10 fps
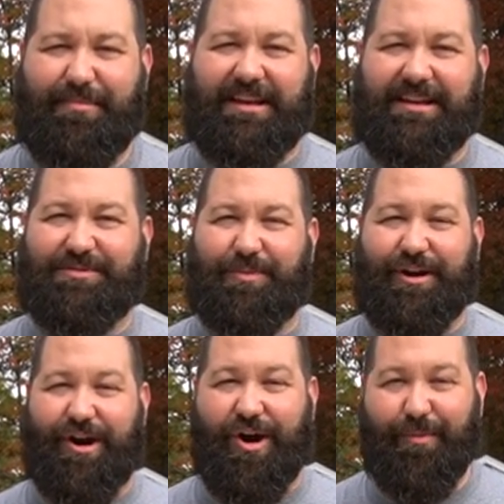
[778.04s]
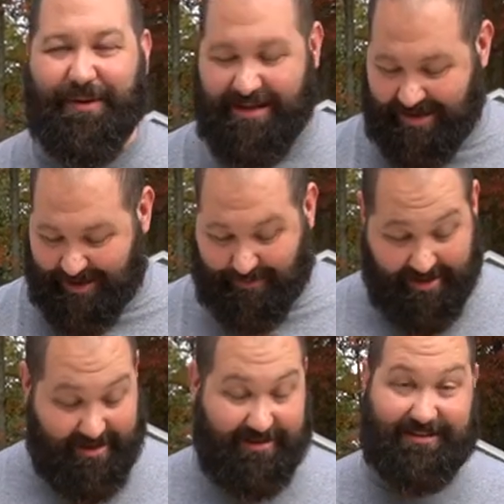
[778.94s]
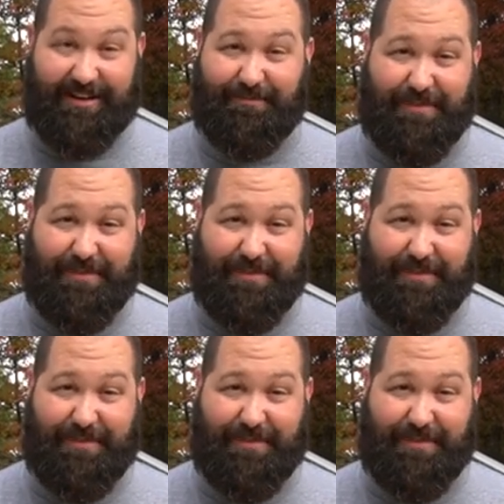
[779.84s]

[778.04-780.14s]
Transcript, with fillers: because we're opening up some